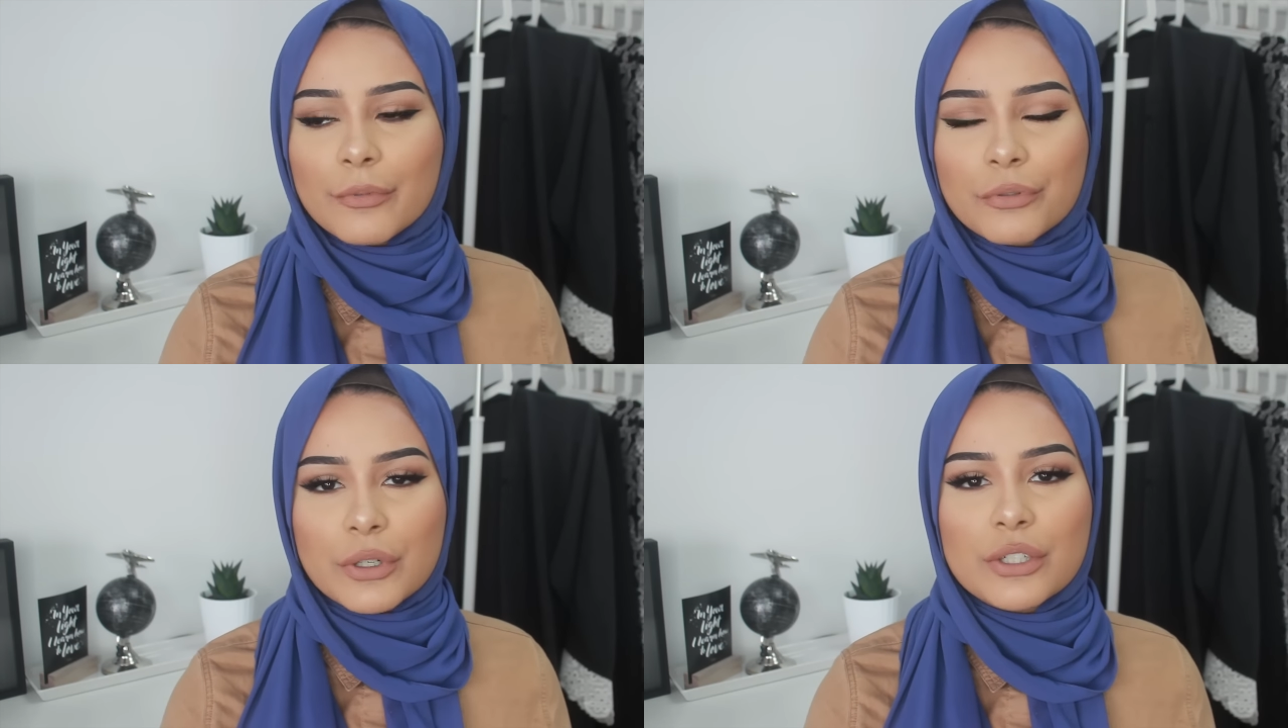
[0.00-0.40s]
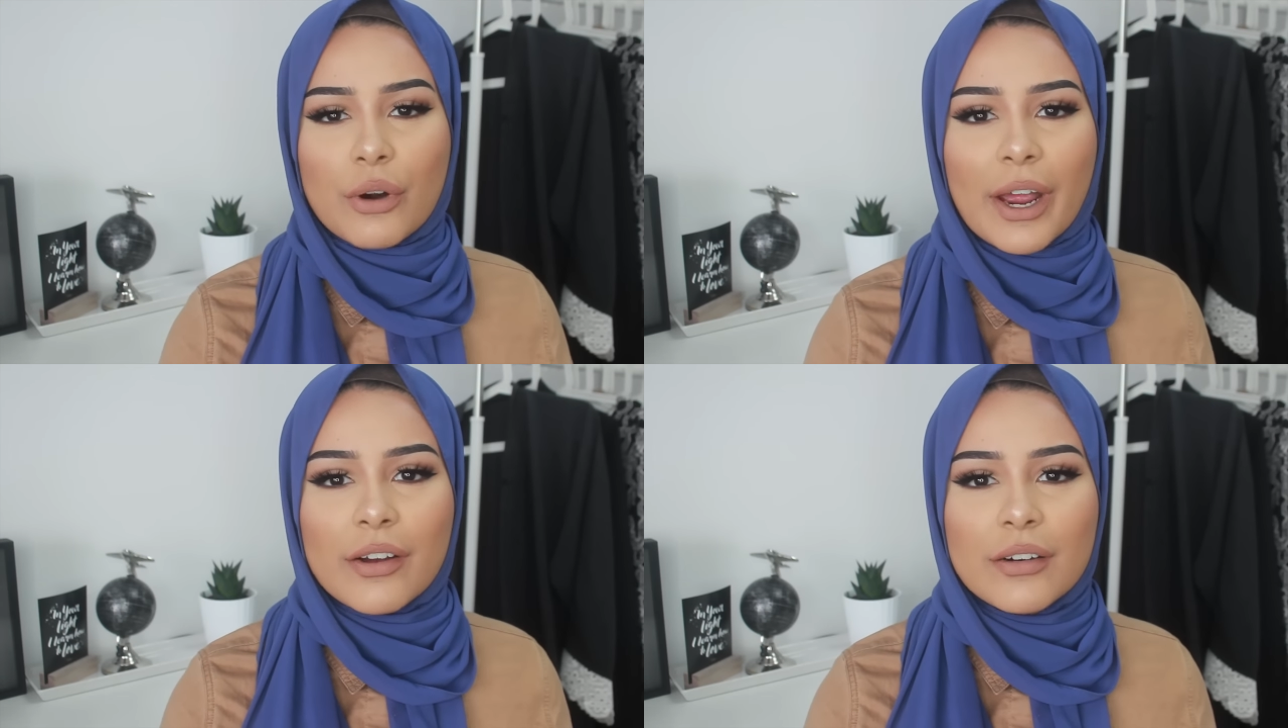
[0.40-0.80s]
free
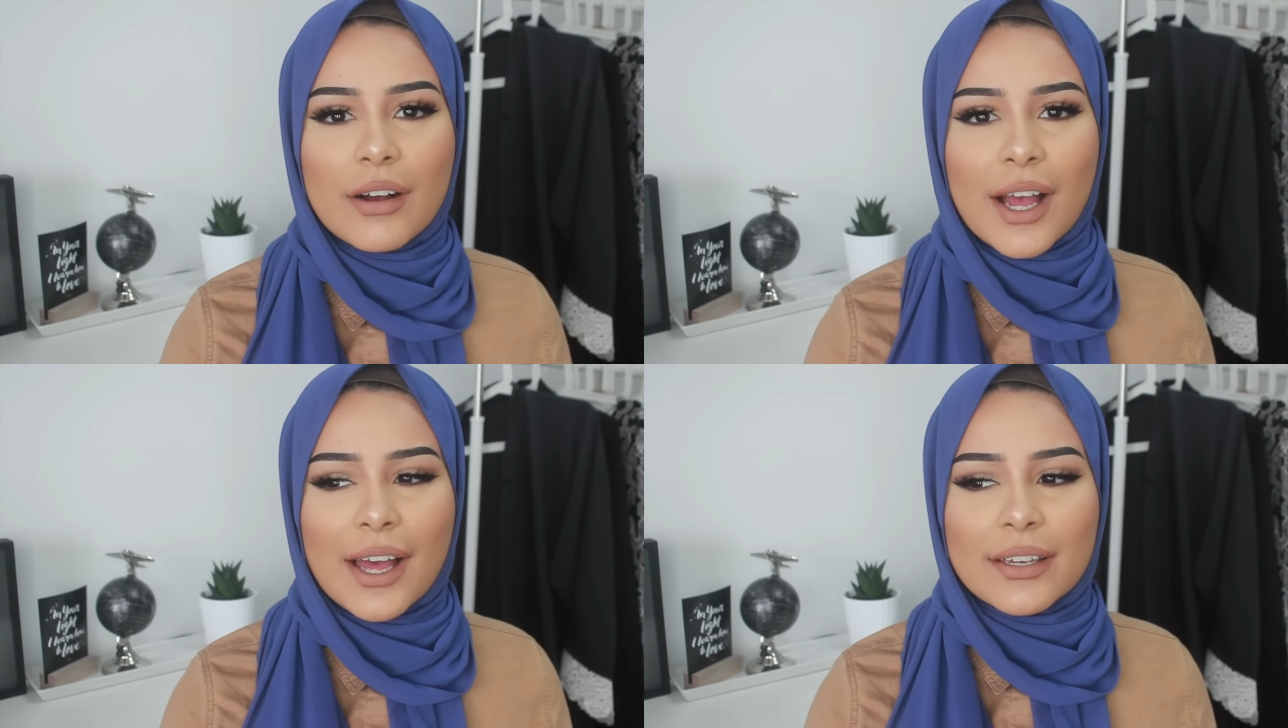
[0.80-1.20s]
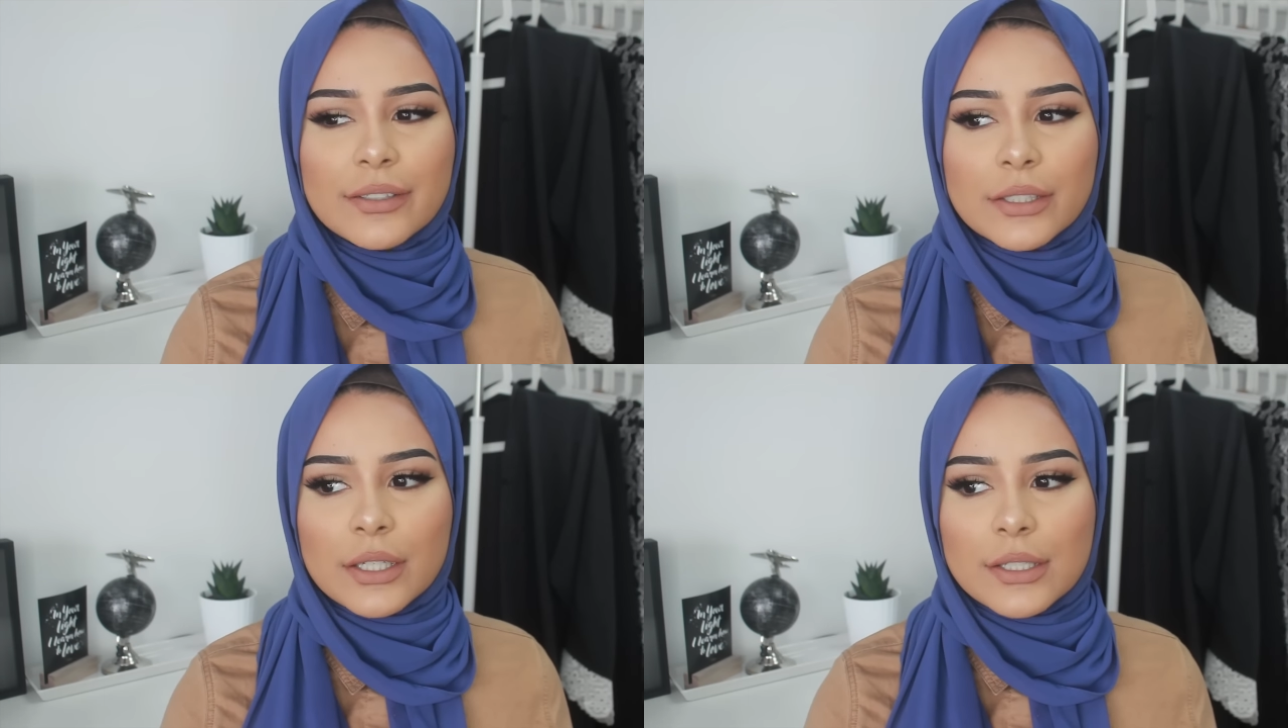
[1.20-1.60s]
trial,
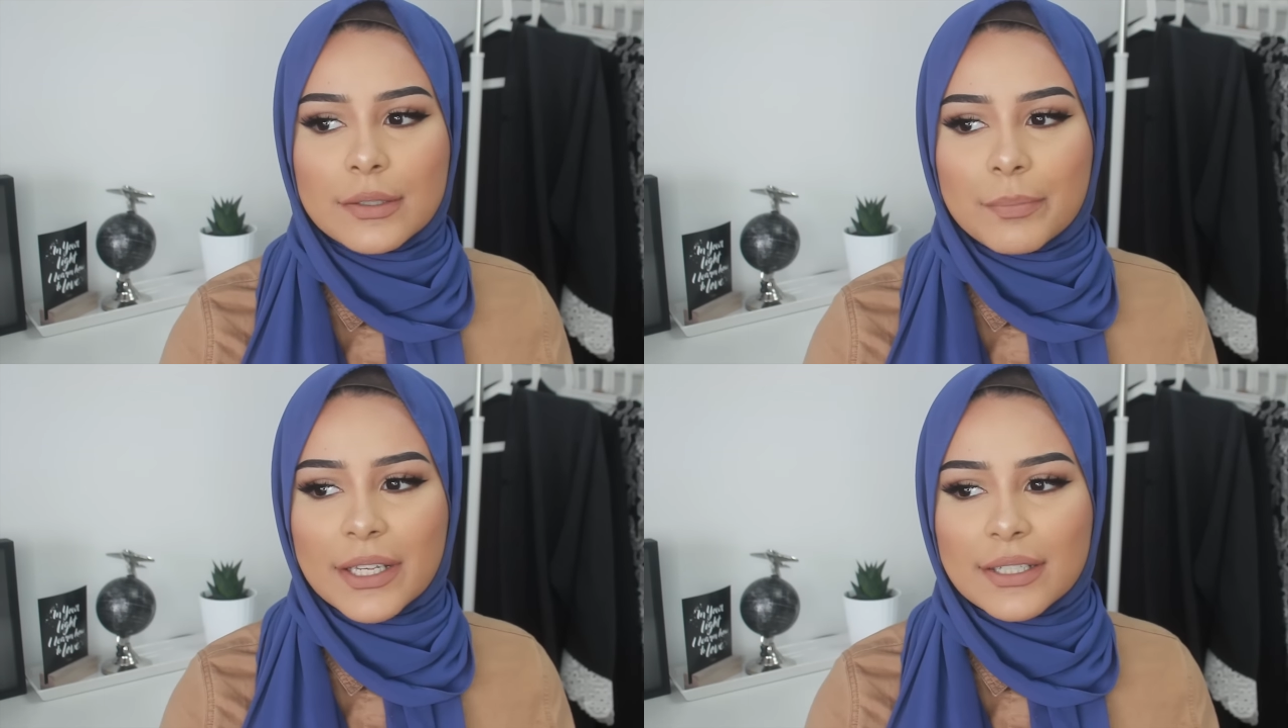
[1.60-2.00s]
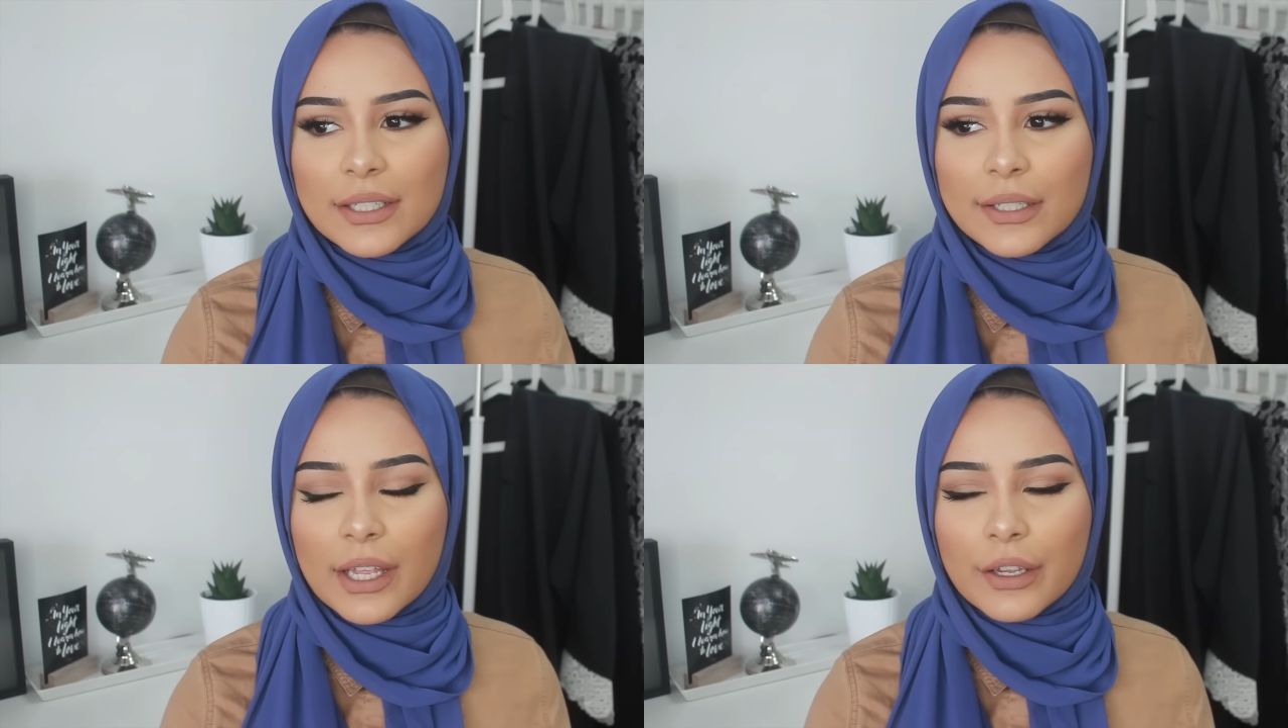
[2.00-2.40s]
and it's
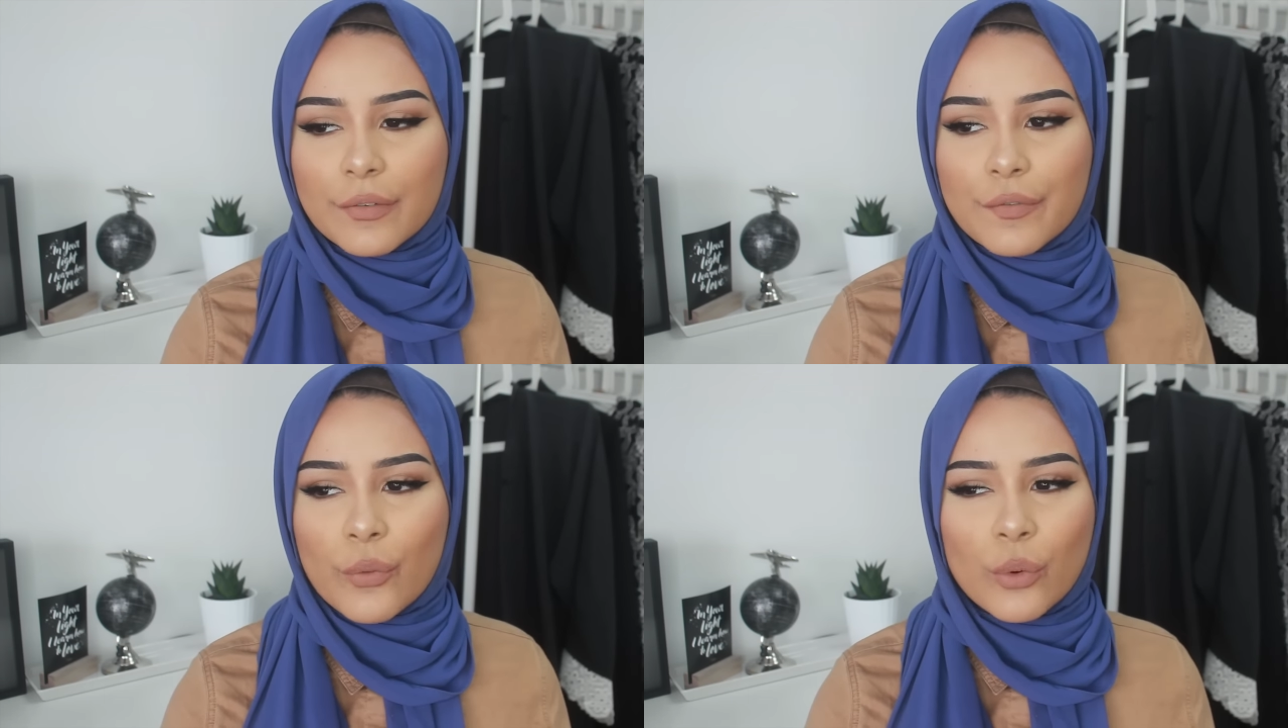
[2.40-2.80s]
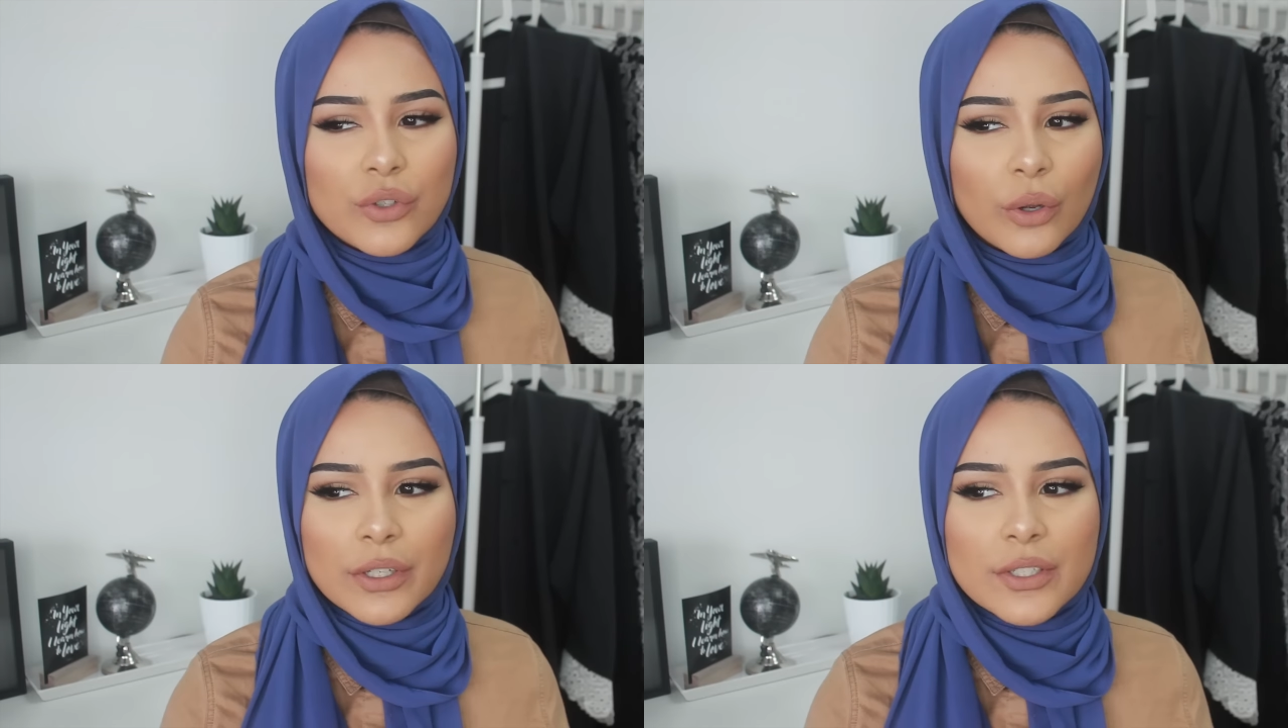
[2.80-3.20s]
basically like
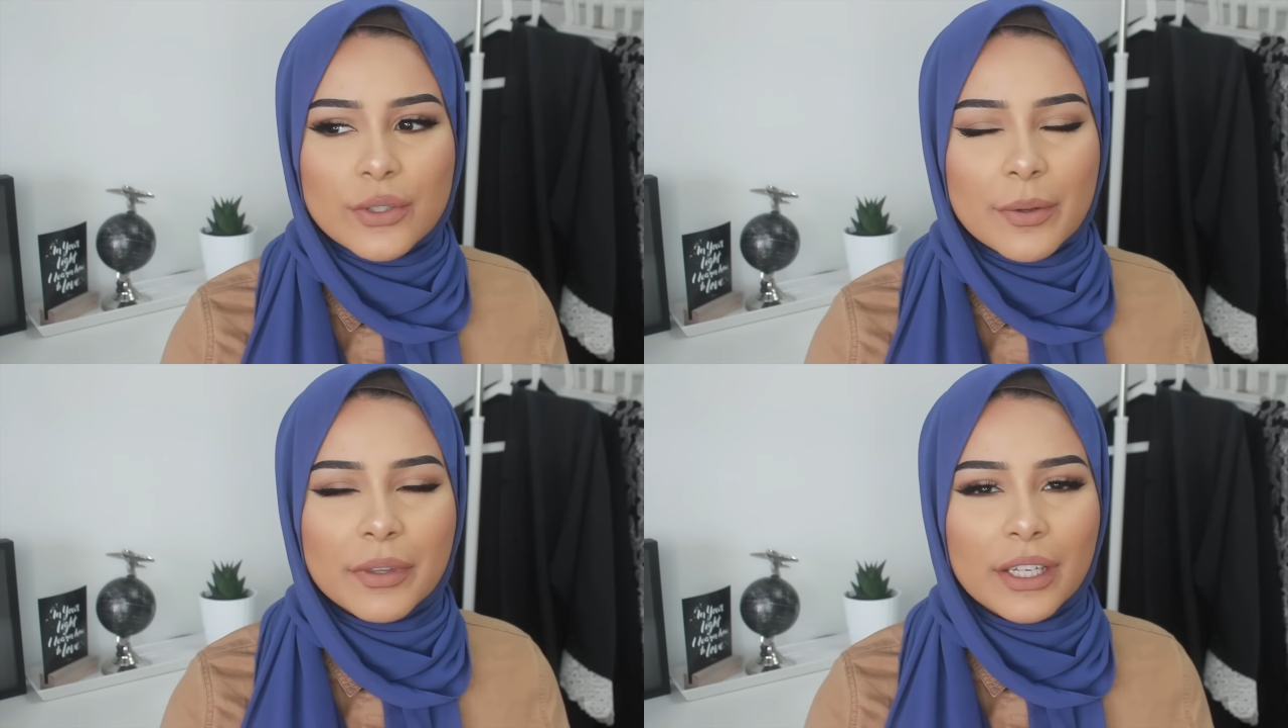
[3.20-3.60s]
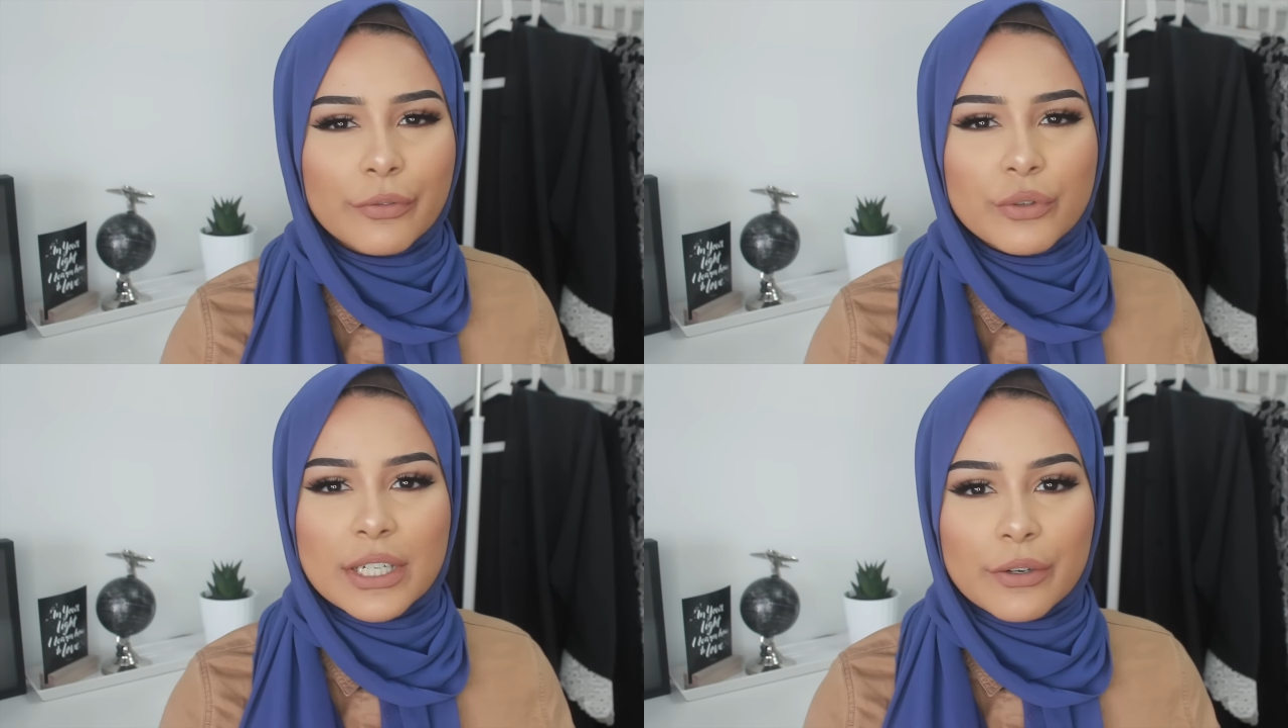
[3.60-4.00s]
$4 or
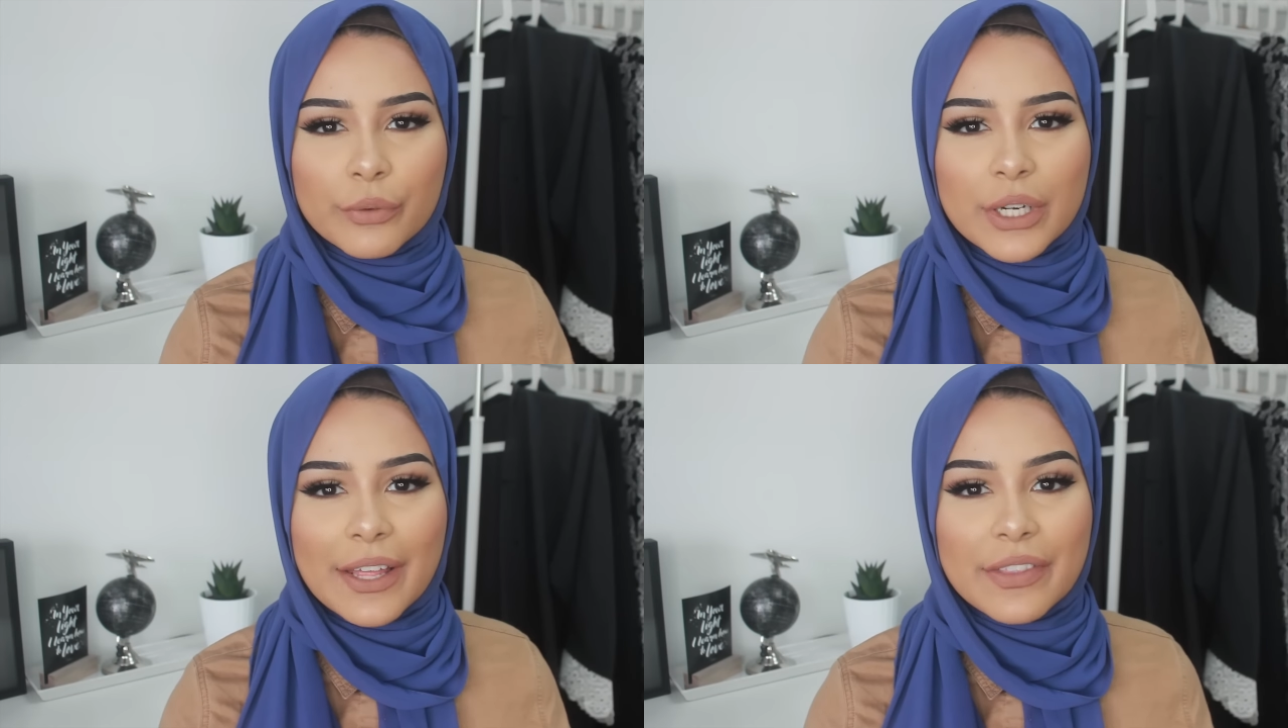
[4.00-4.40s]
something for delivery,